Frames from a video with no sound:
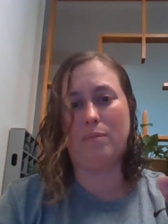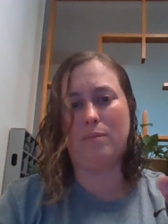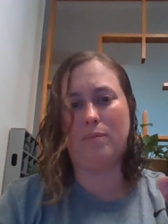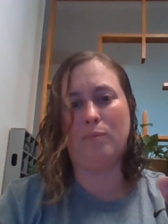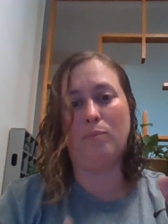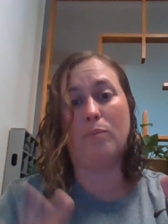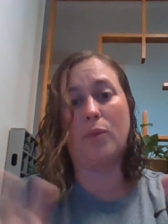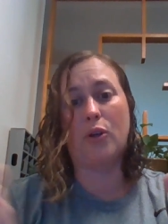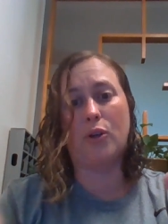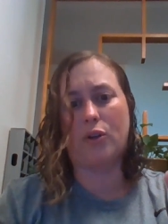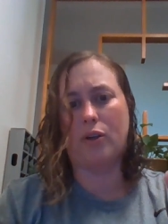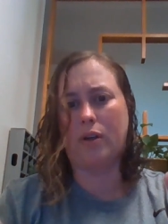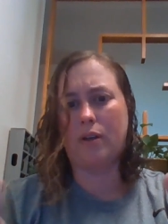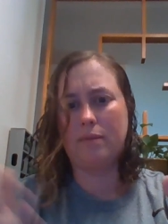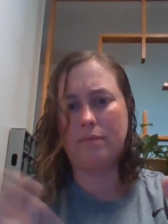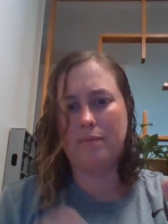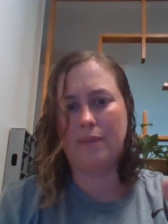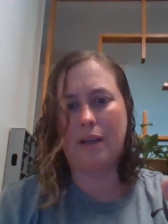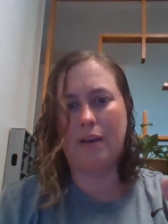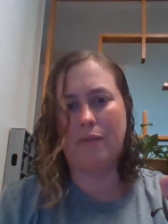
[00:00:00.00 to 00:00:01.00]

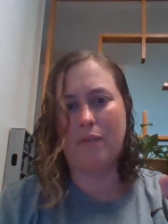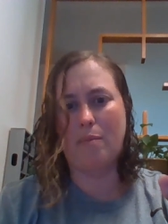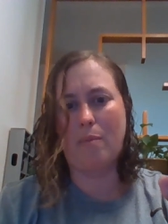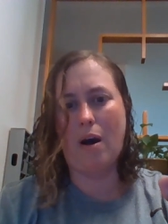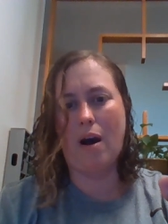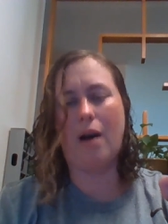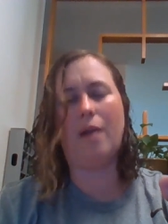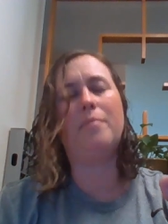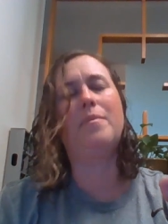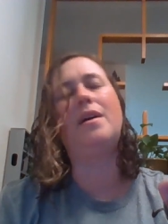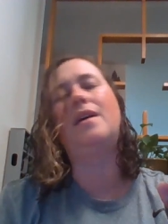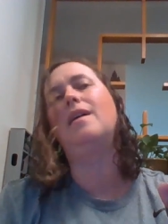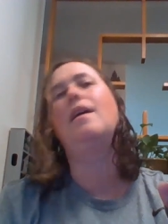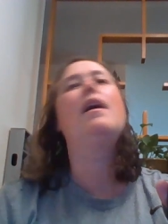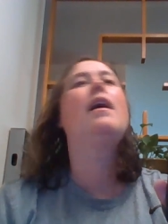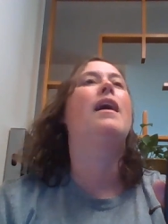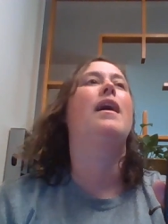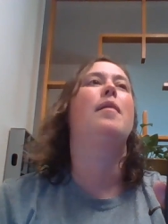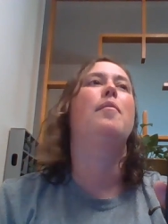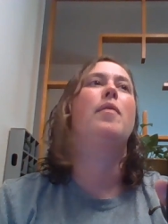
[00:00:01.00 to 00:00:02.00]
murder of the mom
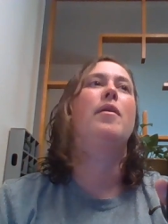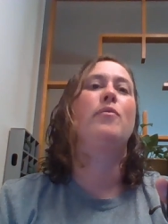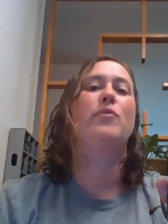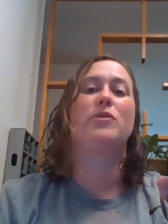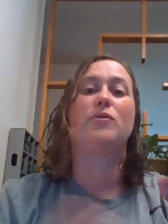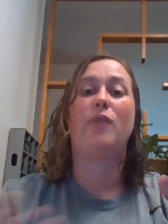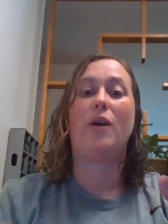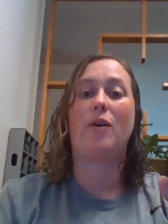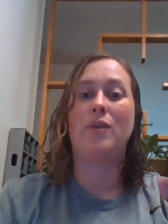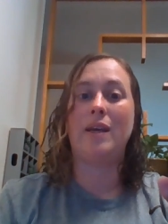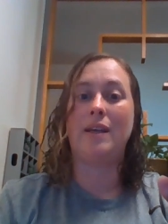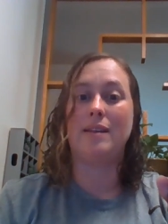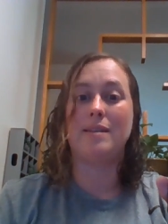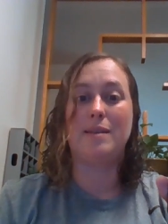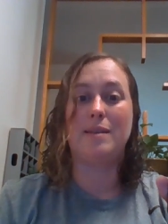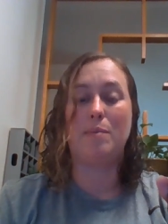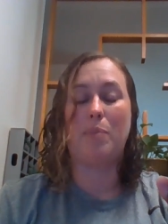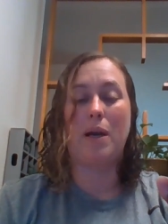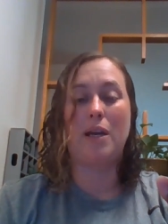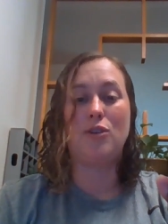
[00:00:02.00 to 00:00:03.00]
um, and was found
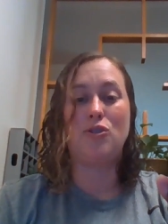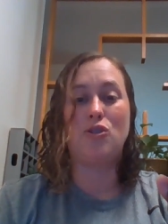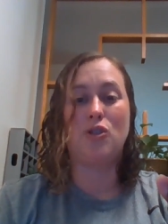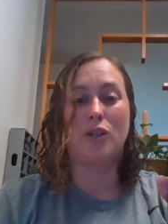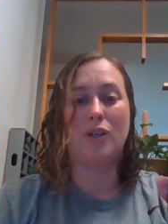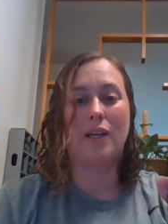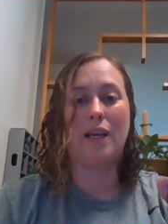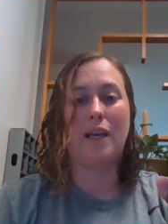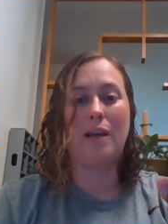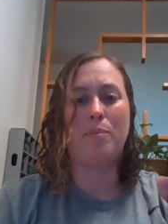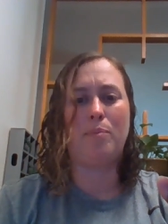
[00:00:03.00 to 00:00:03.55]
innocent by a jury,